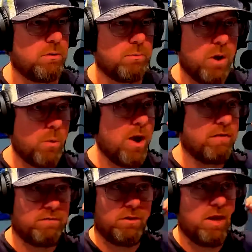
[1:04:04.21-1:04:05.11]
My
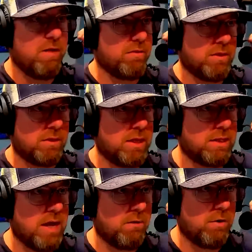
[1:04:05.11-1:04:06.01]
wife, everything
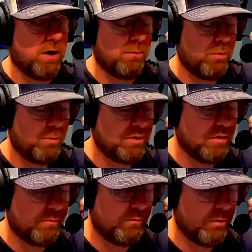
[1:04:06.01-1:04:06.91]
like that, right? Put
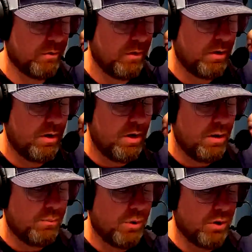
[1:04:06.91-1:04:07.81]
myself before them.
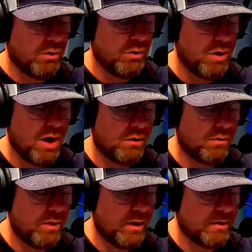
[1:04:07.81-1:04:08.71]
But you got to
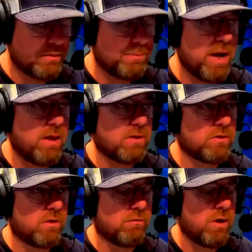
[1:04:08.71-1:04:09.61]
create this
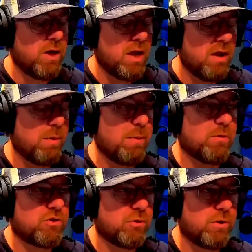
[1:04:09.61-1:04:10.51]
balance of, am I
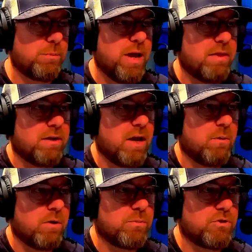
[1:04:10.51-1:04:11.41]
pursuing the path that I
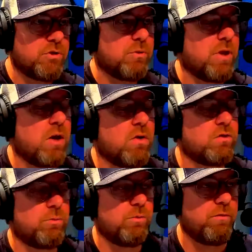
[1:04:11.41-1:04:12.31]
want to pursue, and I
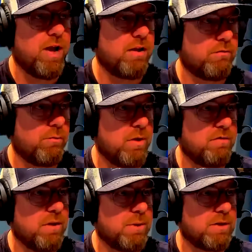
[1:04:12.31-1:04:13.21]
also providing for my
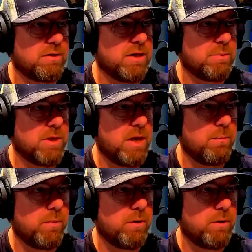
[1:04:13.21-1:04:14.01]
family at the same time?